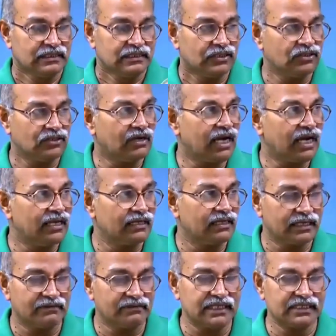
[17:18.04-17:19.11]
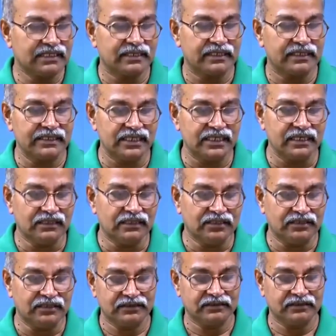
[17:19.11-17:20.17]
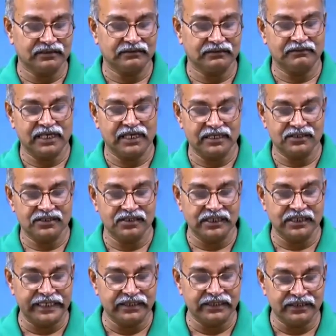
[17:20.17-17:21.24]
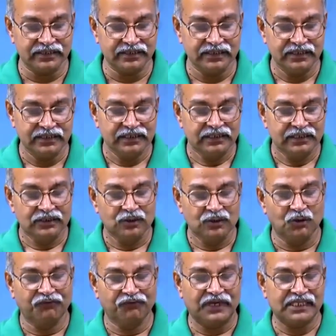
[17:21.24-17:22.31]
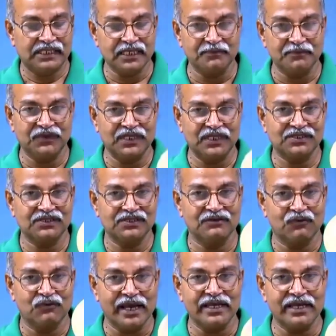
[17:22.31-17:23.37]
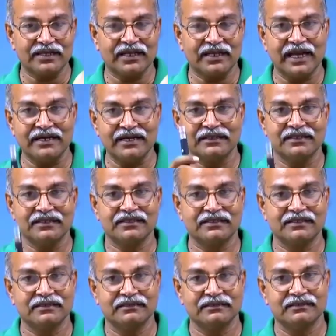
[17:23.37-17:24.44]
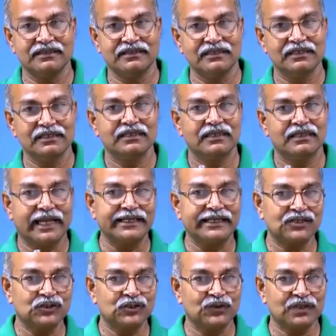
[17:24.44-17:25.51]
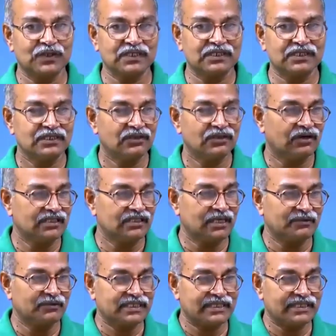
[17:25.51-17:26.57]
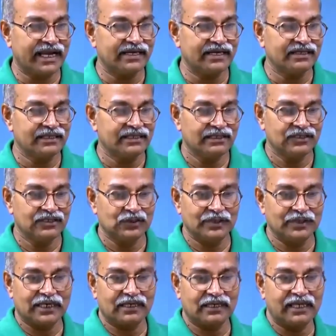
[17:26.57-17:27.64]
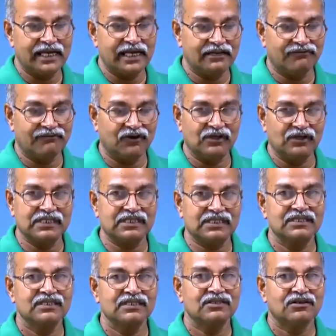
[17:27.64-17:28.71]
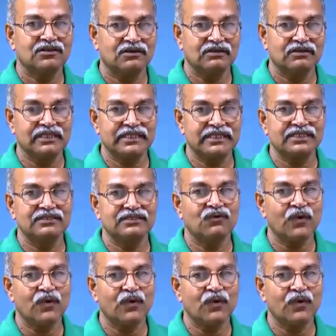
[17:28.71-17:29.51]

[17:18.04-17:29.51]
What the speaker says: So, I will request Ranjit, my associate, to fix up this wire and this light source on some stand so that light falls on this